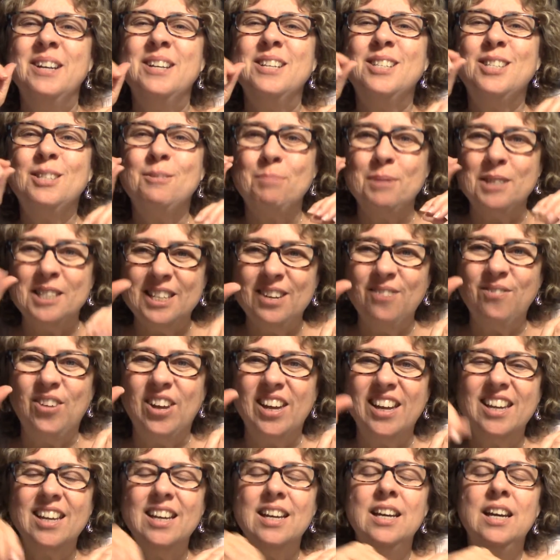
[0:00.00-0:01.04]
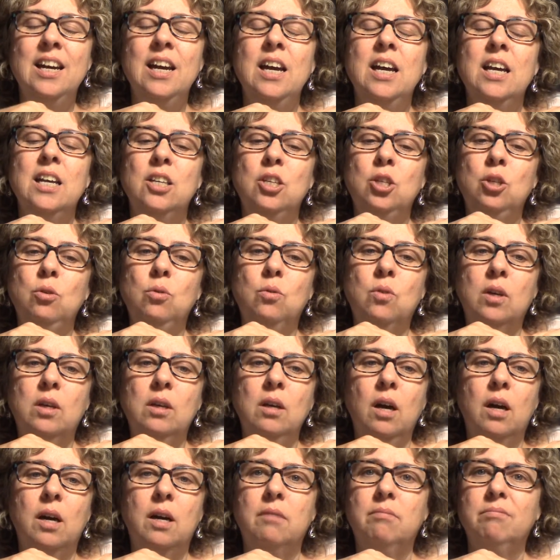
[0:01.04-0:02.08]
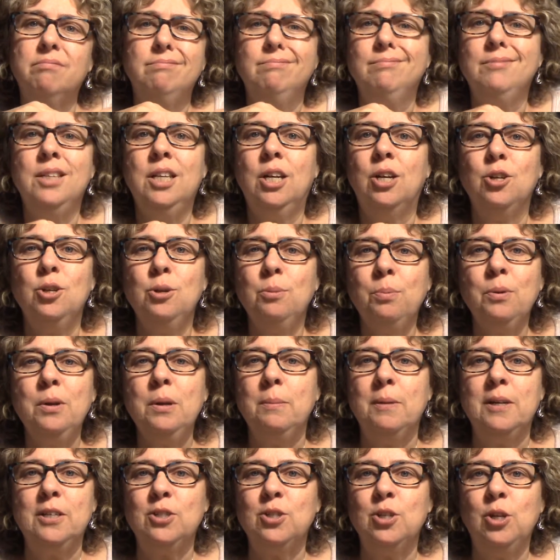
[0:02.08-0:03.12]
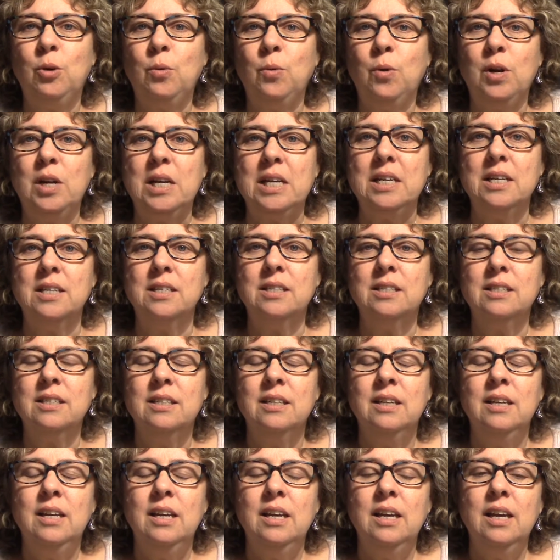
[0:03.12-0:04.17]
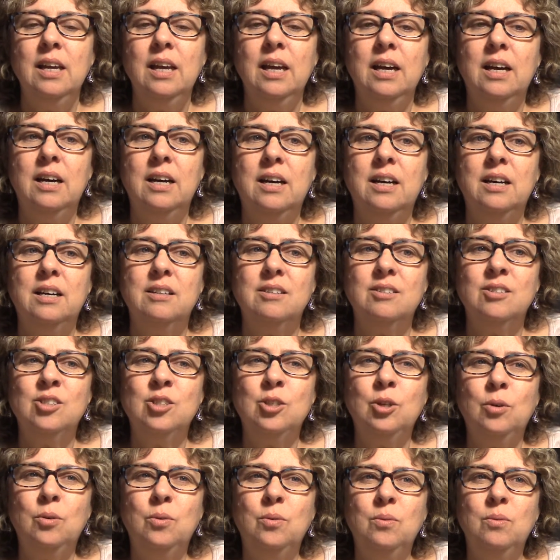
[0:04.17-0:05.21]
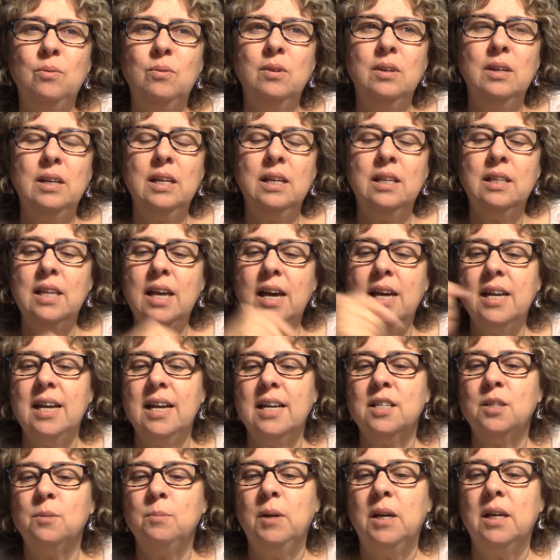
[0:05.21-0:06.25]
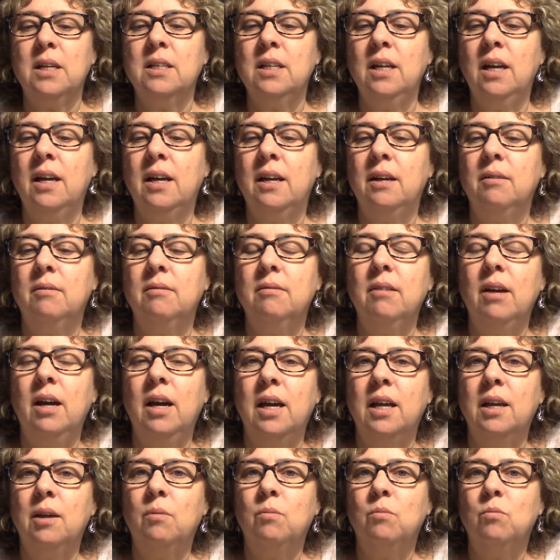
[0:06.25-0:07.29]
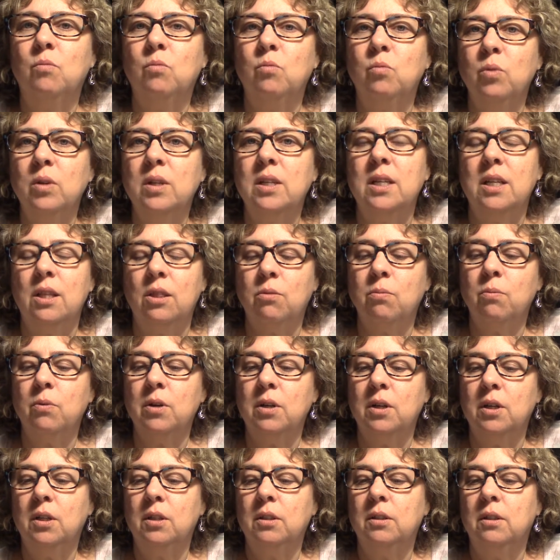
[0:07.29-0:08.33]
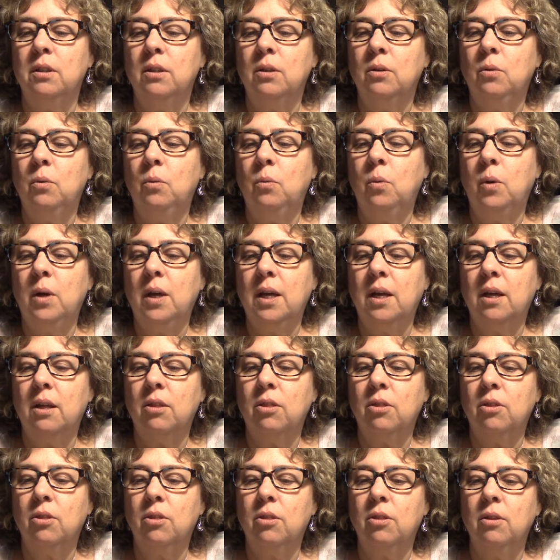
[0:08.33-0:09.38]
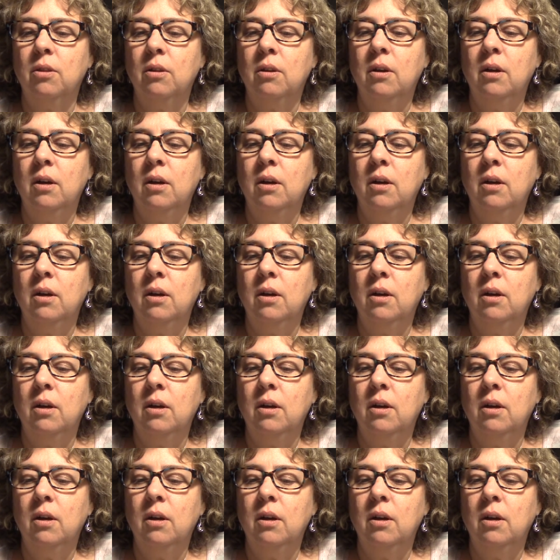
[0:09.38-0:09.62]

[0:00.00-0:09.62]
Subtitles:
specific, you know, you pretty much know where it is. So in that aspect, I am really thrilled with